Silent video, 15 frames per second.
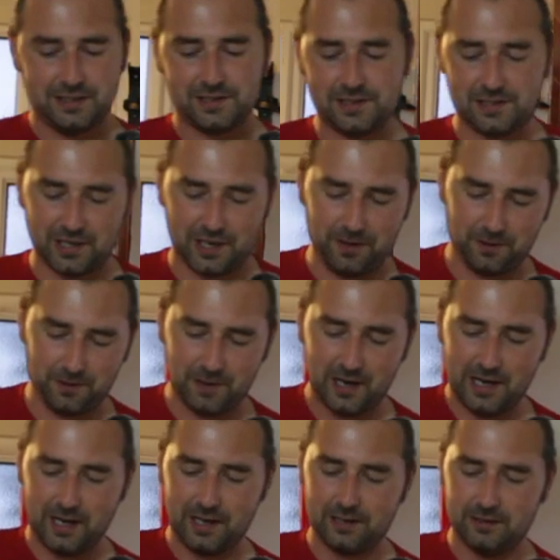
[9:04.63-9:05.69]
So,
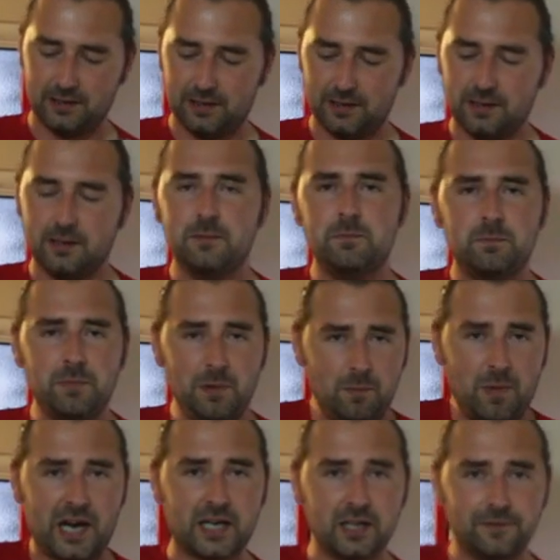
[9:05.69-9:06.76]
be
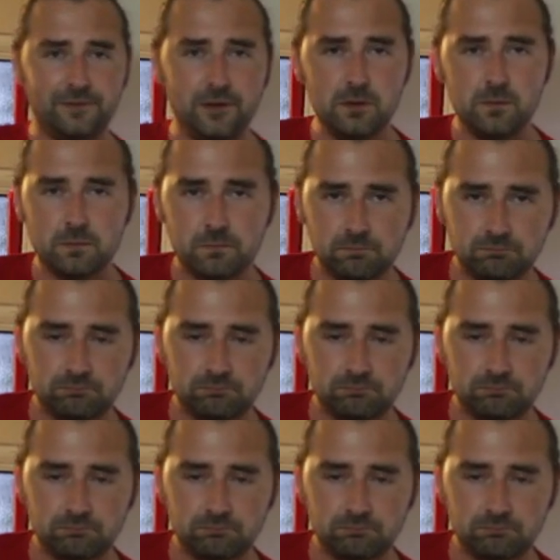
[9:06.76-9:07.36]
back in a few.